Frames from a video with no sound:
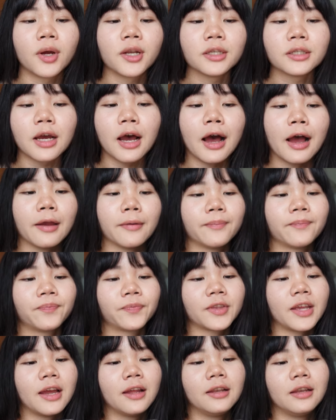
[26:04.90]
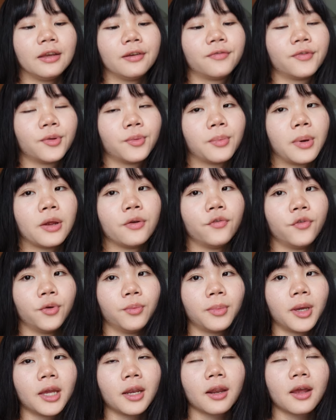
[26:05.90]
one time I lived with my
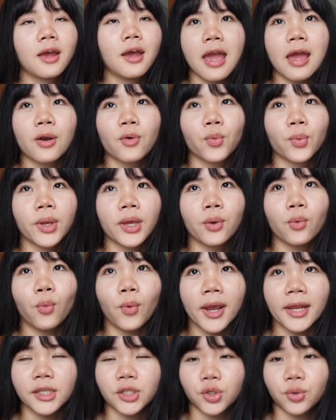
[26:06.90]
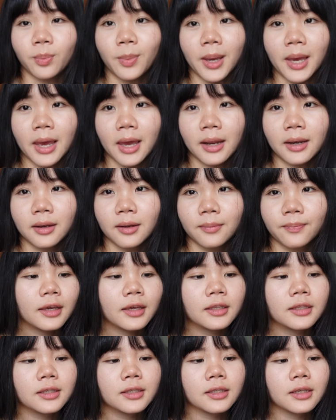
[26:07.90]
roommate and we went to bed.
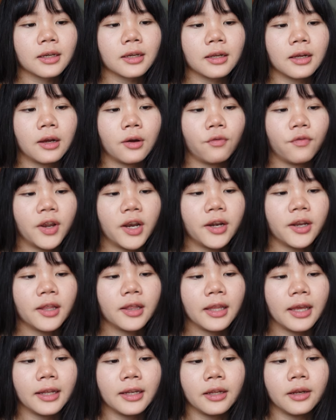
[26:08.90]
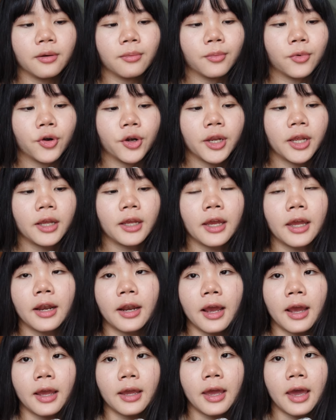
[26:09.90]
It's very late in the morning
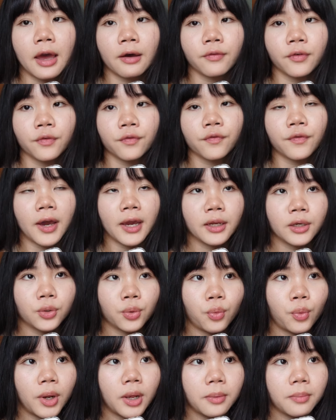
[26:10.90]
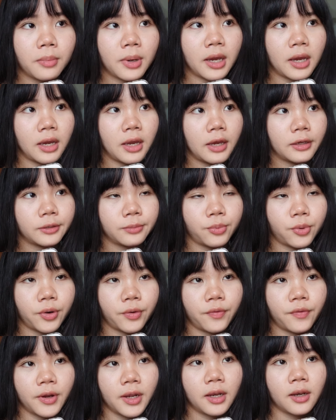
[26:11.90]
and I have a fight with my
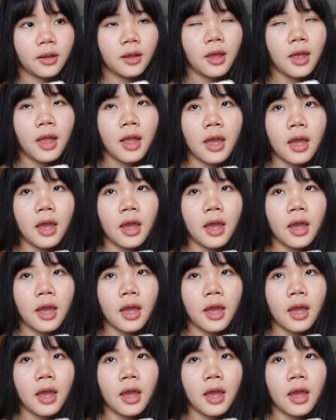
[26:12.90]
ex-boyfriend